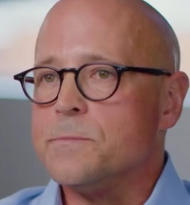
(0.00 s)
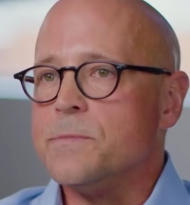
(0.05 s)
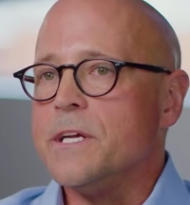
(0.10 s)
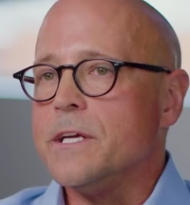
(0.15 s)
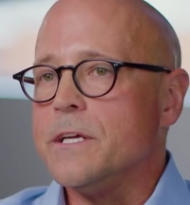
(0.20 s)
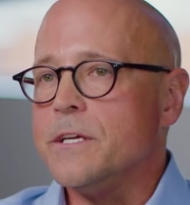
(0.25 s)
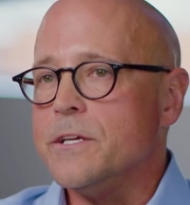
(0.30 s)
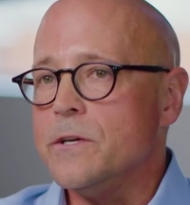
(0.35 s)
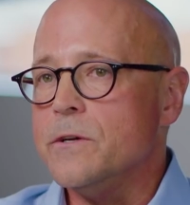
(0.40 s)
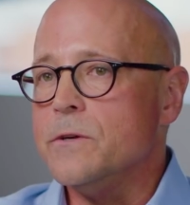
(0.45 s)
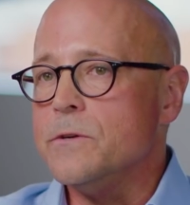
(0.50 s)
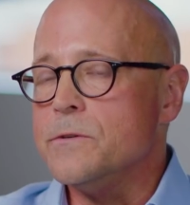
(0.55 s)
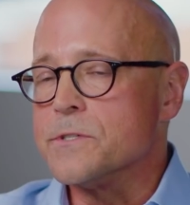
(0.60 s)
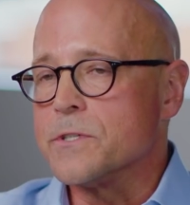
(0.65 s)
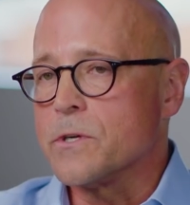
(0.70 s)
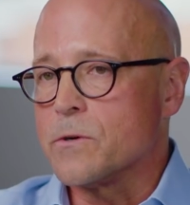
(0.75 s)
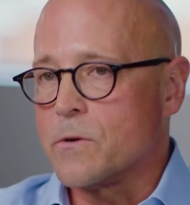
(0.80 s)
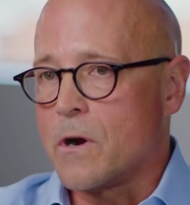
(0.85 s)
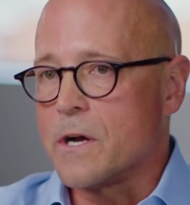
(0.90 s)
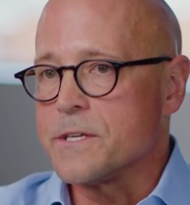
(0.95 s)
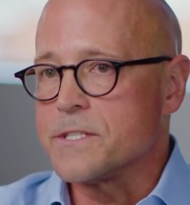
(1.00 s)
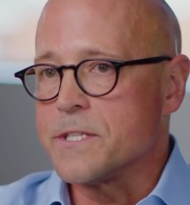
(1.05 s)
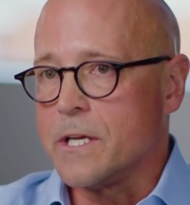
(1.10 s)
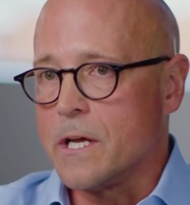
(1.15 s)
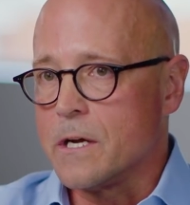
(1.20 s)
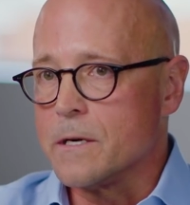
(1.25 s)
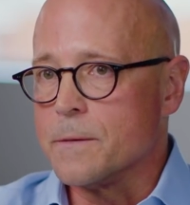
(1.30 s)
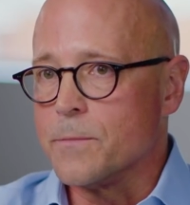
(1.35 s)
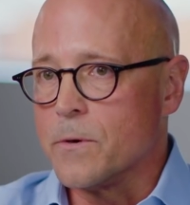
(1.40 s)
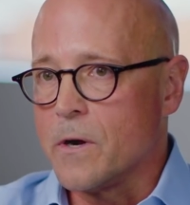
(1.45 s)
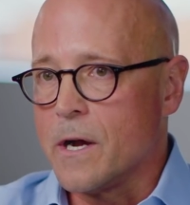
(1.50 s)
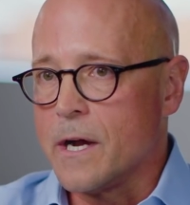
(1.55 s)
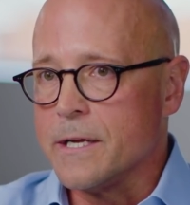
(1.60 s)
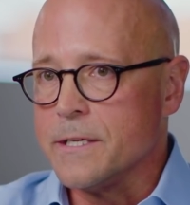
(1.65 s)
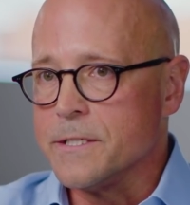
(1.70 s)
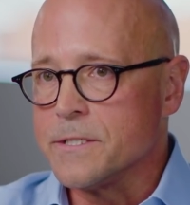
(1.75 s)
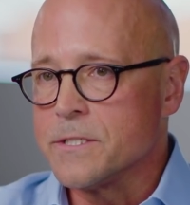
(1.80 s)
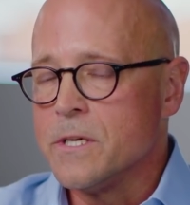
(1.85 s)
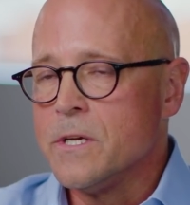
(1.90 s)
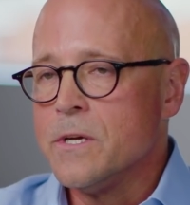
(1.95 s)
being used across the
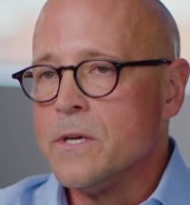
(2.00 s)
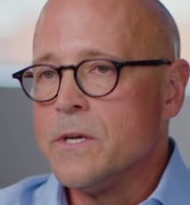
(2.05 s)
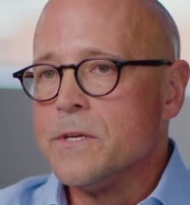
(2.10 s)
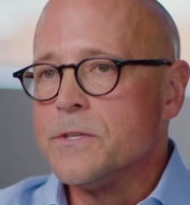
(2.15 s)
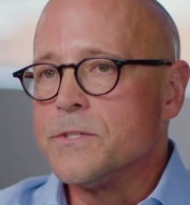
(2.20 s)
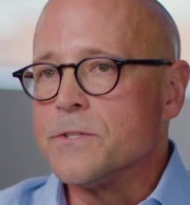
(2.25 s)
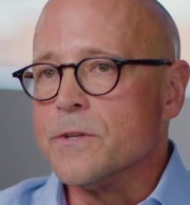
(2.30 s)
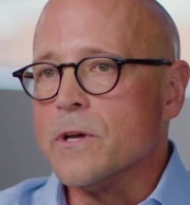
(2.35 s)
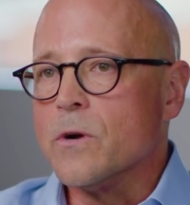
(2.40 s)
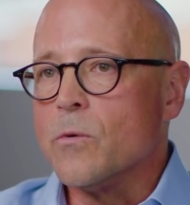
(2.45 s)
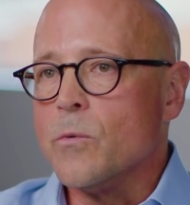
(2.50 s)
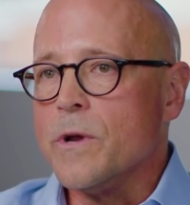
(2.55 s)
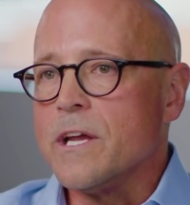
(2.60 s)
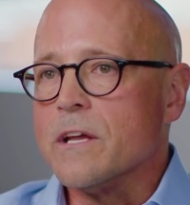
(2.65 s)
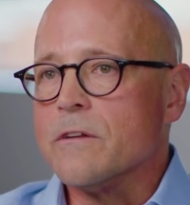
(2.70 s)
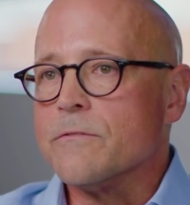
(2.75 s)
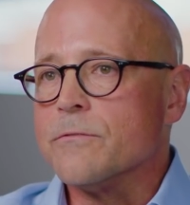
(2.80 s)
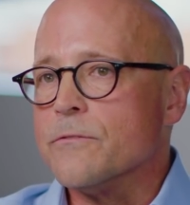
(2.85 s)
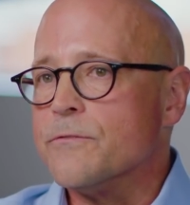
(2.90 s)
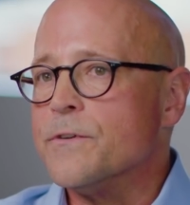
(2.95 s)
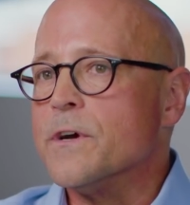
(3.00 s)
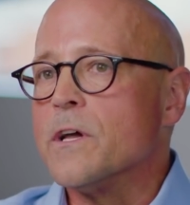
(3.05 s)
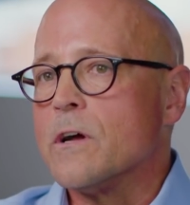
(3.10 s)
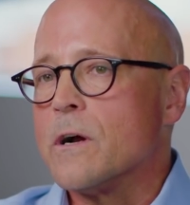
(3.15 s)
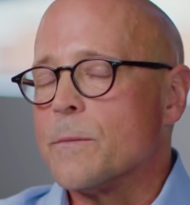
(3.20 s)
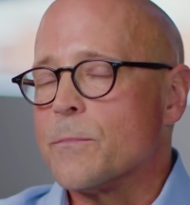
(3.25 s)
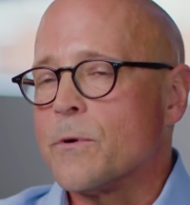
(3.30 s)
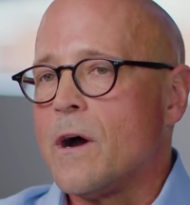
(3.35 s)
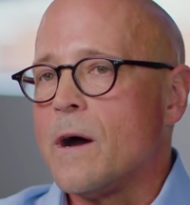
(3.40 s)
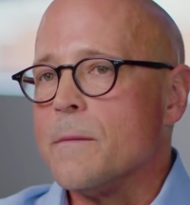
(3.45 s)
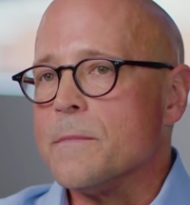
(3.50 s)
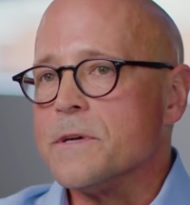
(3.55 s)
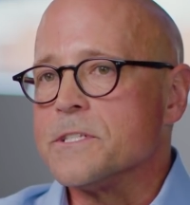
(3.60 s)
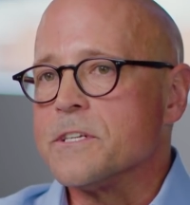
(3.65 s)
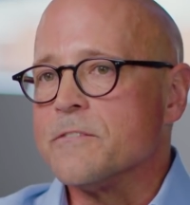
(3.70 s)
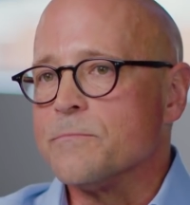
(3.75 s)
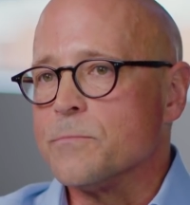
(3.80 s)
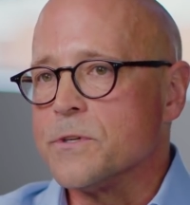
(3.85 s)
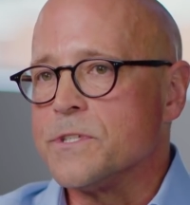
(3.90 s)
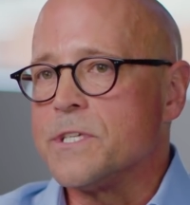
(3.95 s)
enterprise so that we can fulfill our
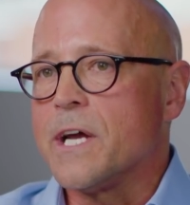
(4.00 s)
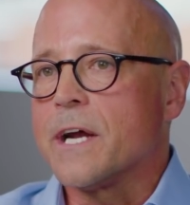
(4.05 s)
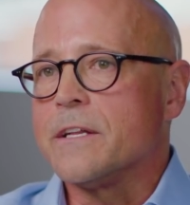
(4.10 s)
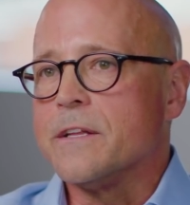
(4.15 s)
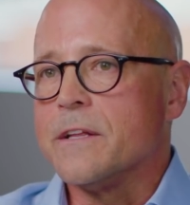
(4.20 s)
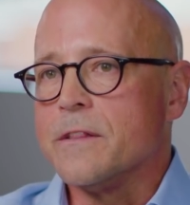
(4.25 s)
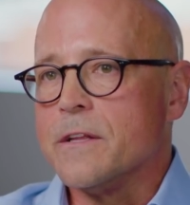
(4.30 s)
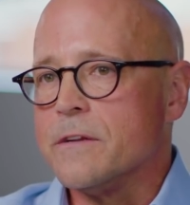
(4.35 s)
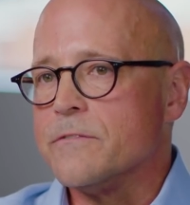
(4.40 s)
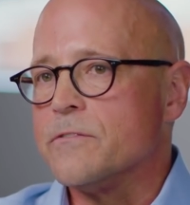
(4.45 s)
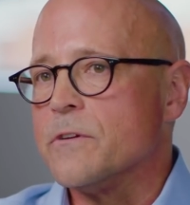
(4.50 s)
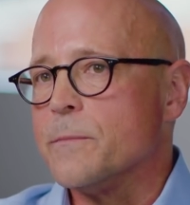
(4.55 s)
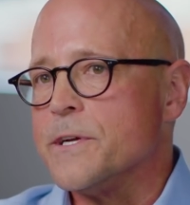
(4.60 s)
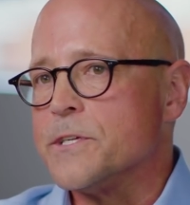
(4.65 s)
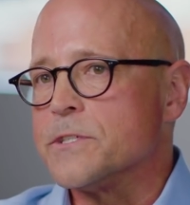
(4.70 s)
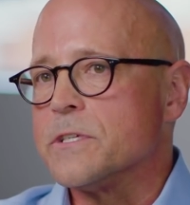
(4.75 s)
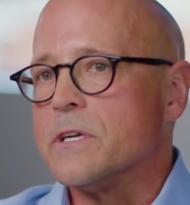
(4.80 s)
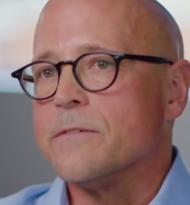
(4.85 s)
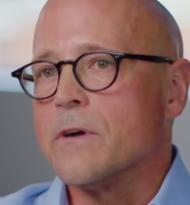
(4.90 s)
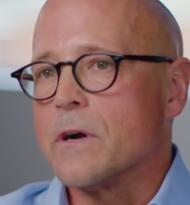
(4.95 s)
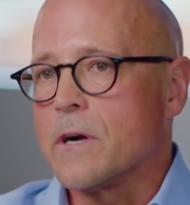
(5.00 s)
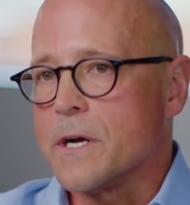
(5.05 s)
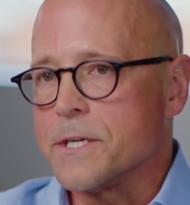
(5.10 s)
promise of protecting the information of our